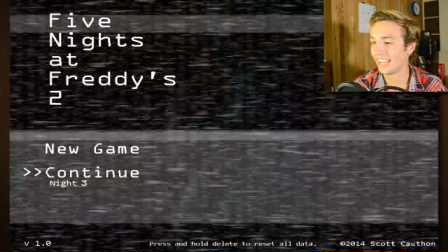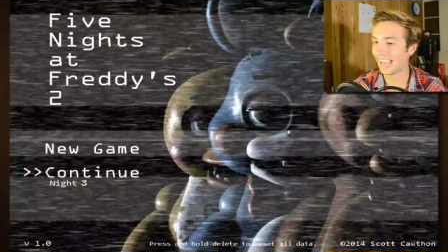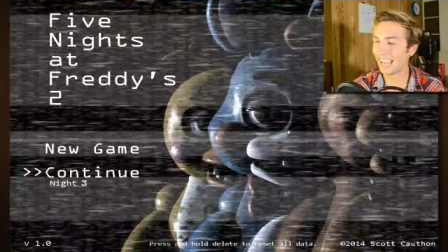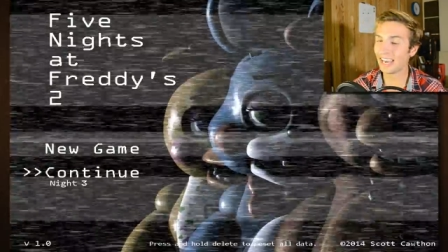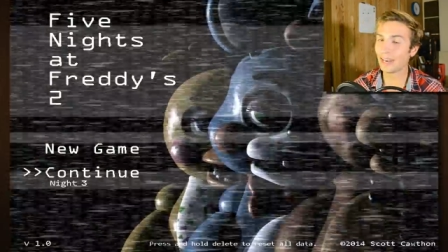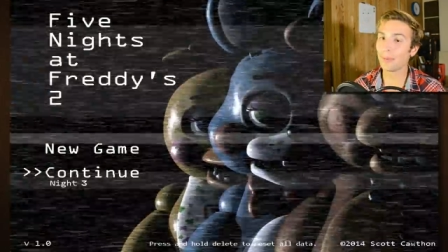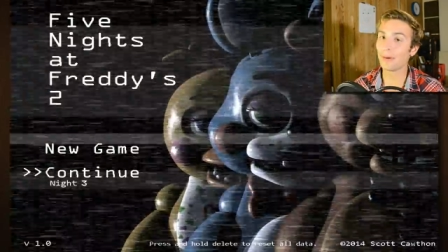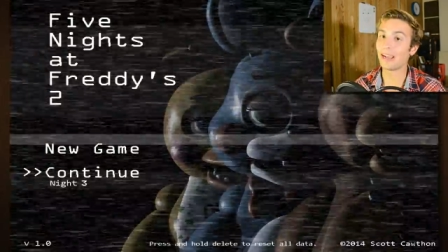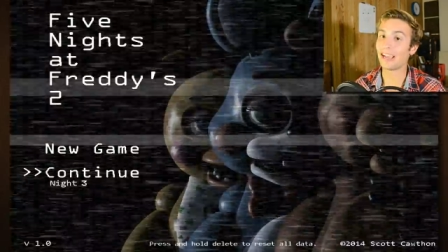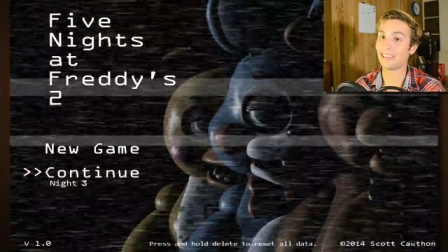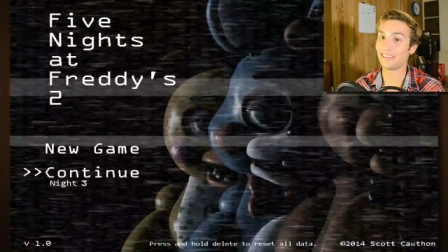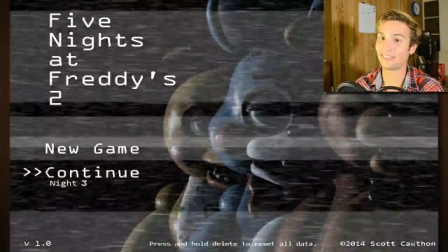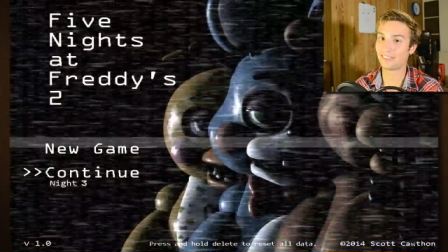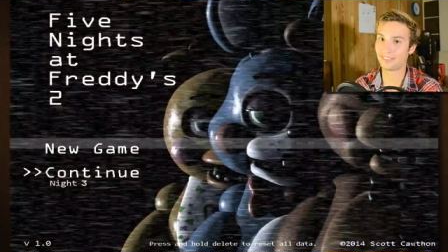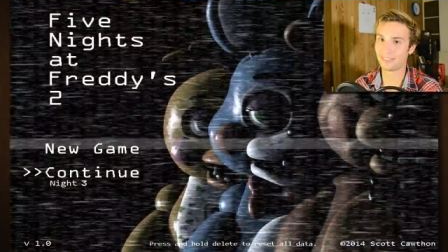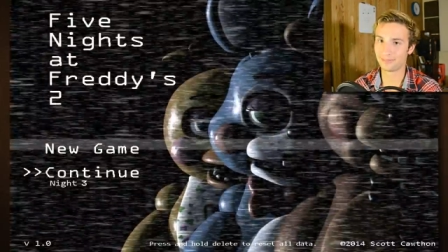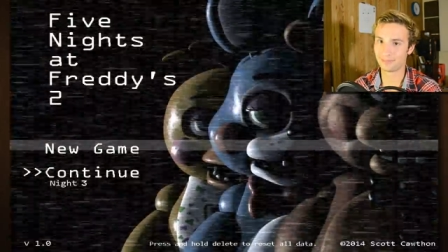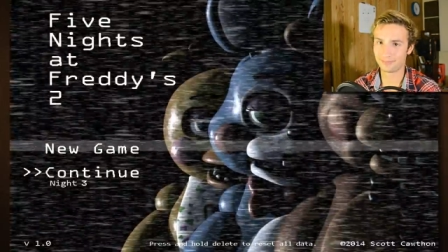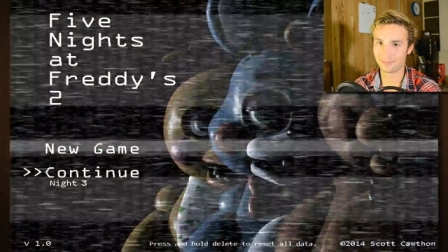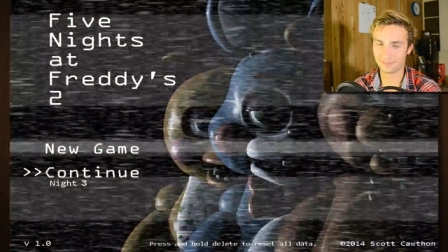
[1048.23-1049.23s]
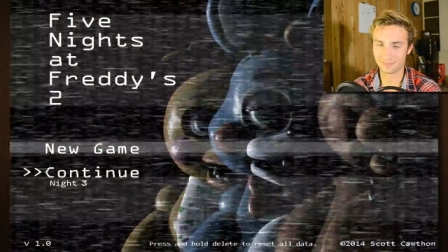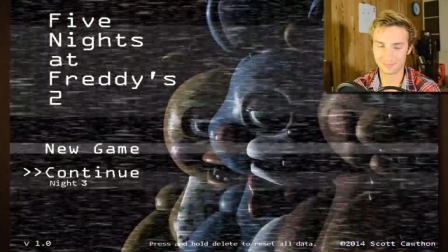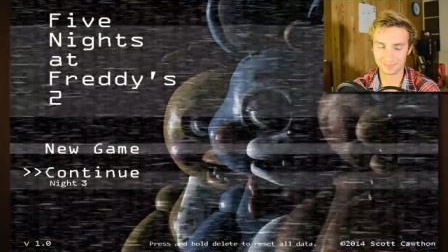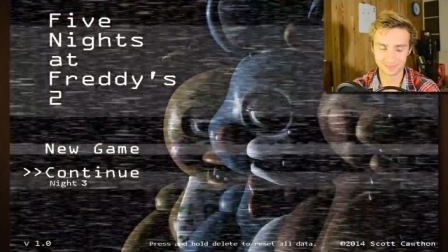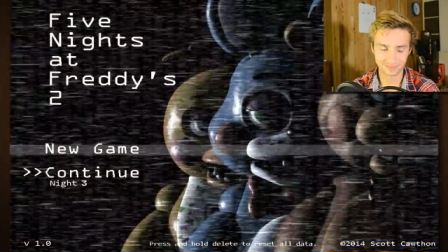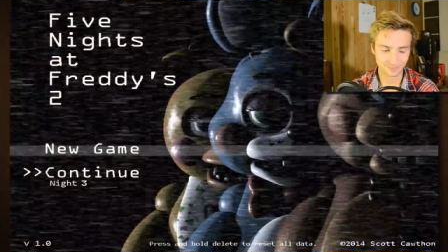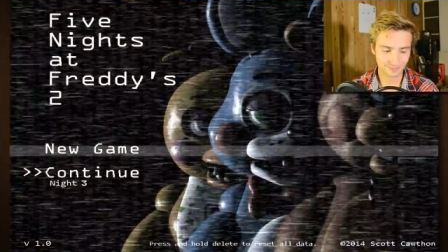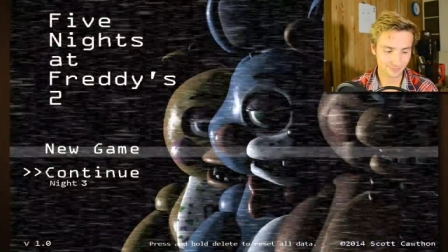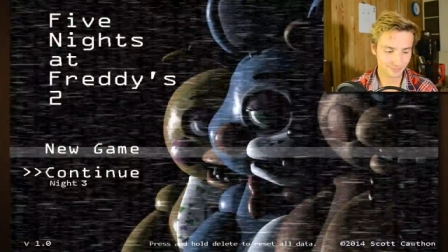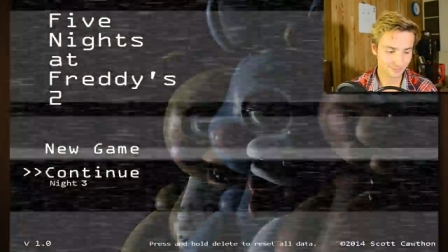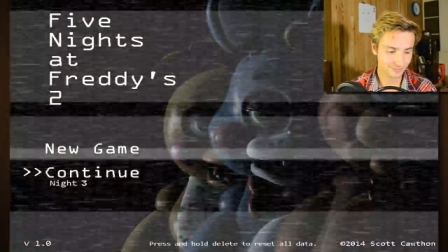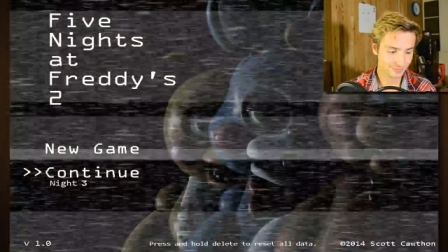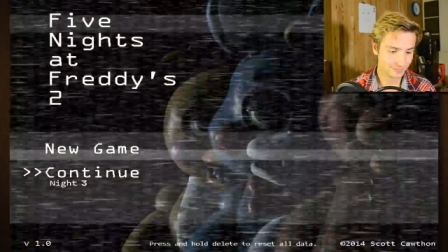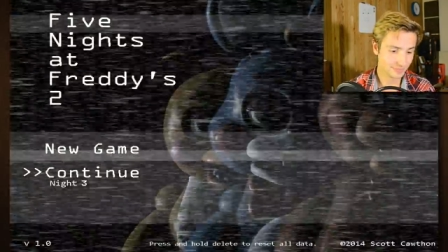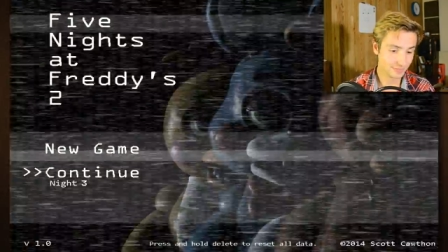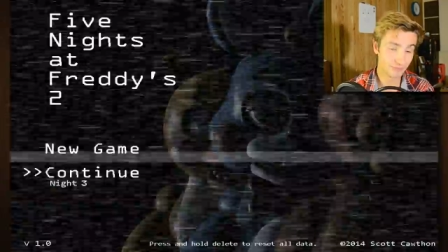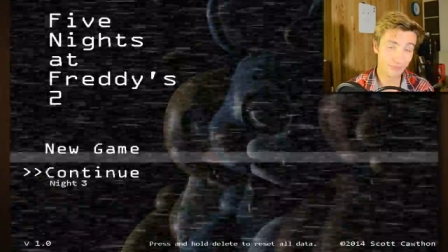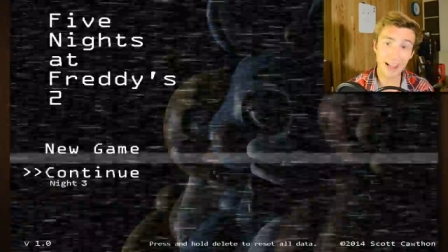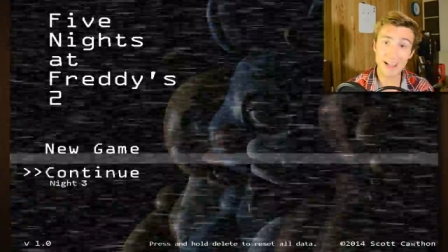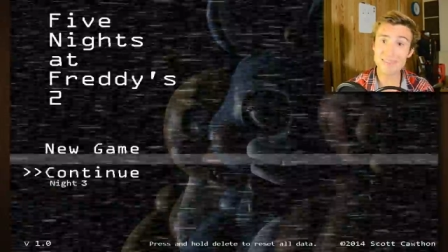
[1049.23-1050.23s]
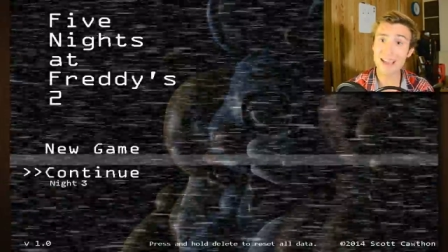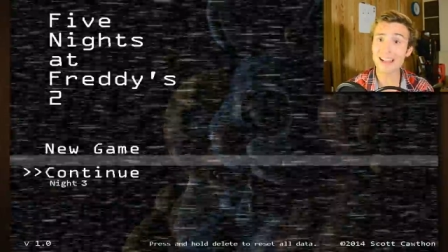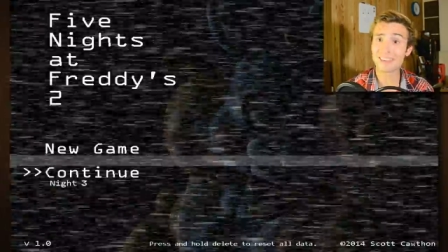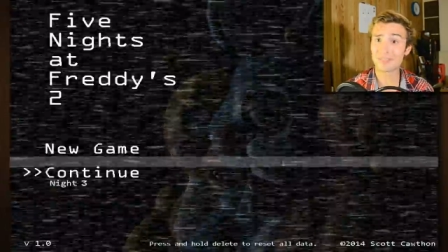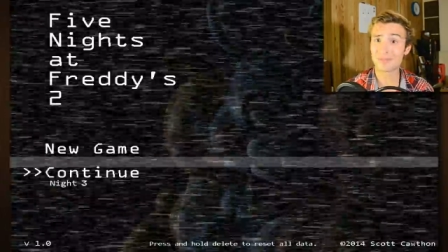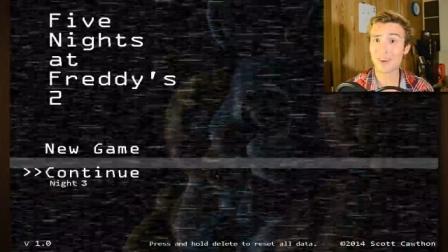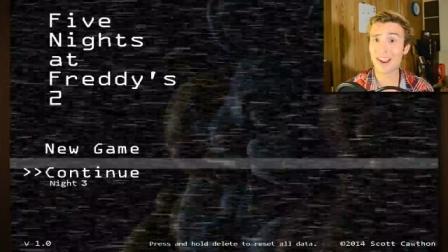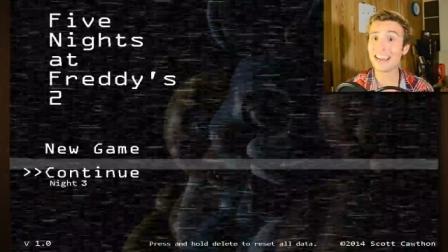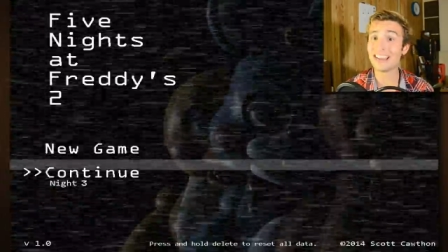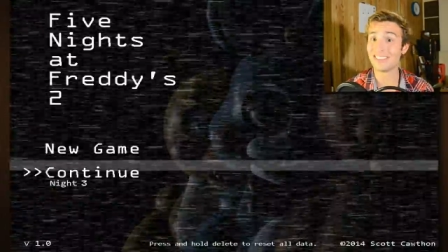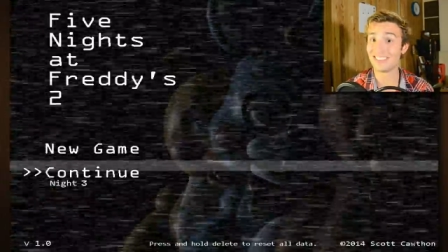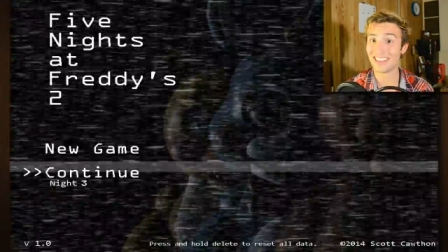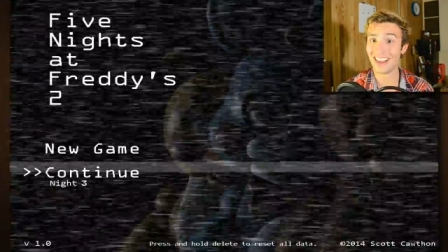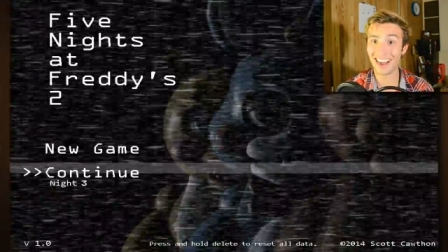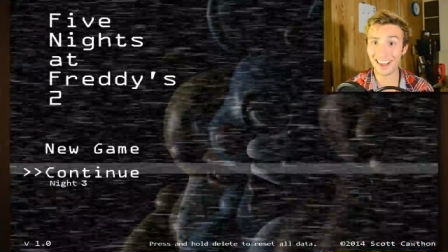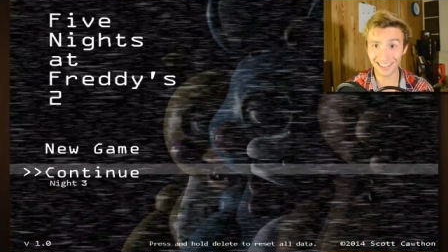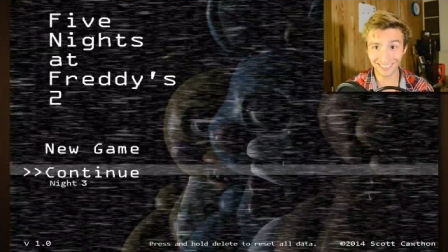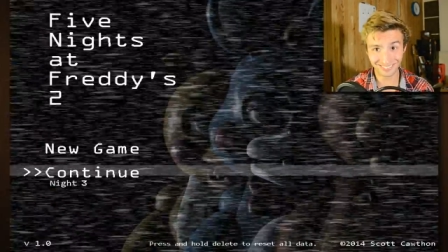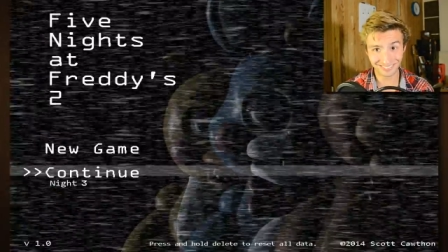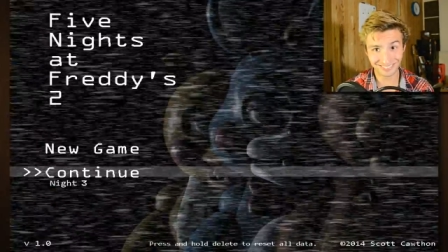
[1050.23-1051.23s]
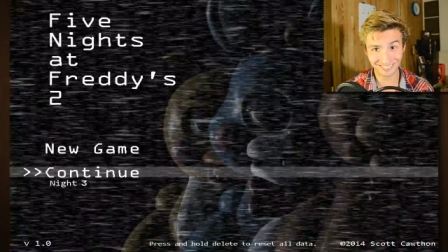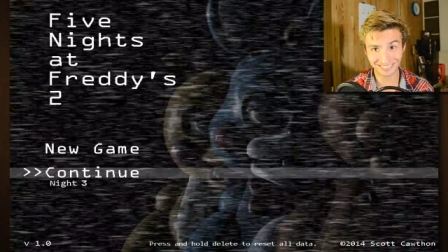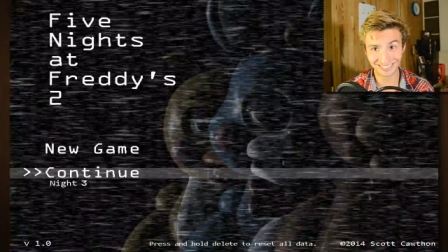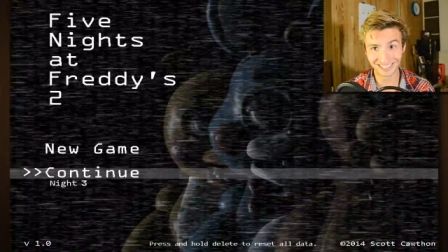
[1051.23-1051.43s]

Anyways. Five Nights at Freddy's, y'all.